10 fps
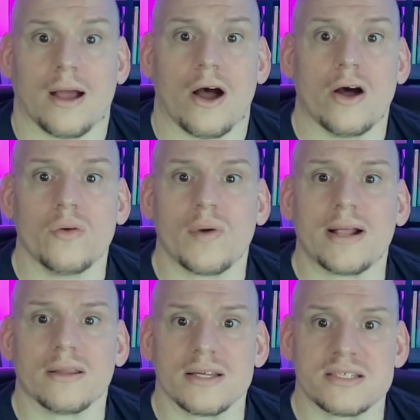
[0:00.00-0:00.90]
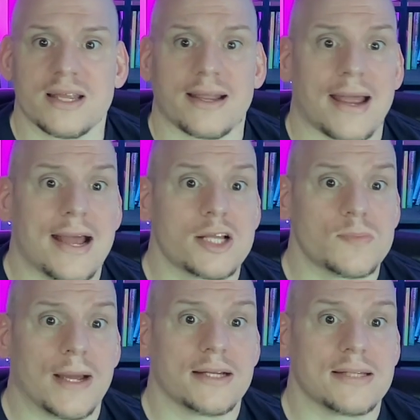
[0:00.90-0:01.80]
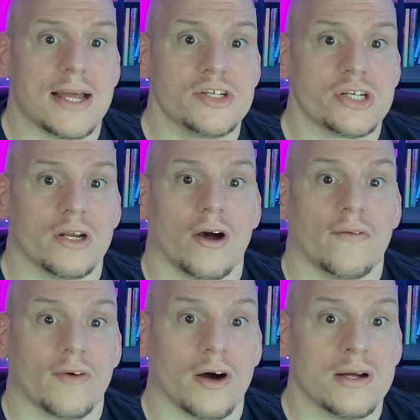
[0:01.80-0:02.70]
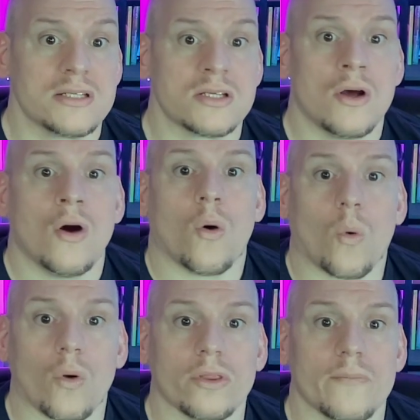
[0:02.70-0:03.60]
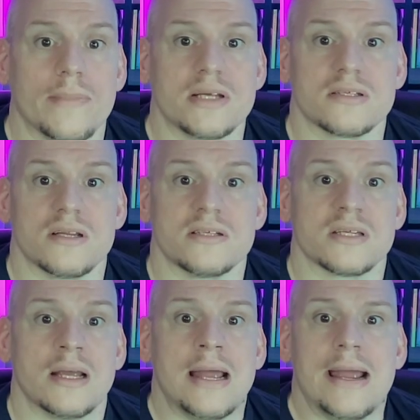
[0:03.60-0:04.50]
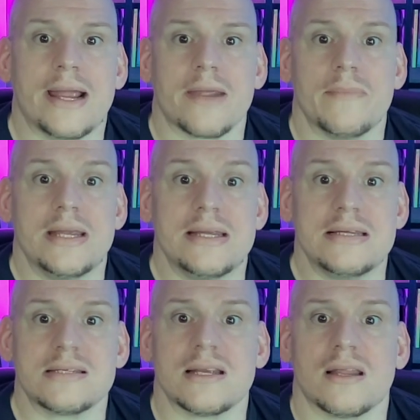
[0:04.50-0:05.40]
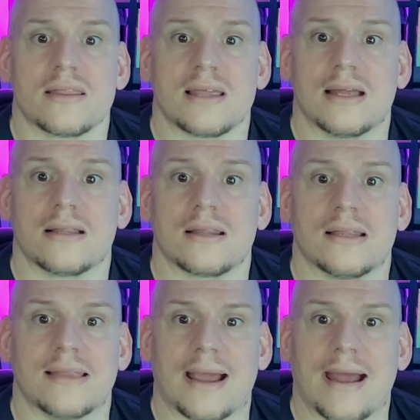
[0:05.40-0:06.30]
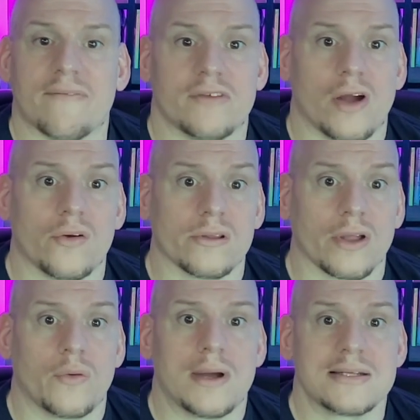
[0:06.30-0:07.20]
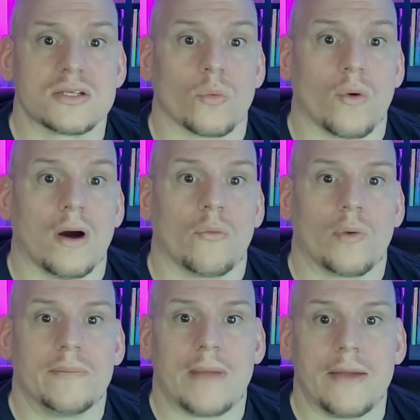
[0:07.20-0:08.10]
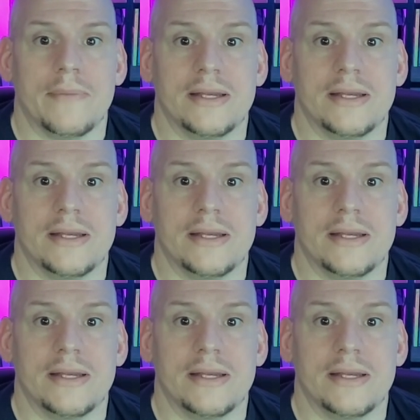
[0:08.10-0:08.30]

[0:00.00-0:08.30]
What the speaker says: unrealistic expectation of us or the business, it can be easy to think that they have no clue as to what we may be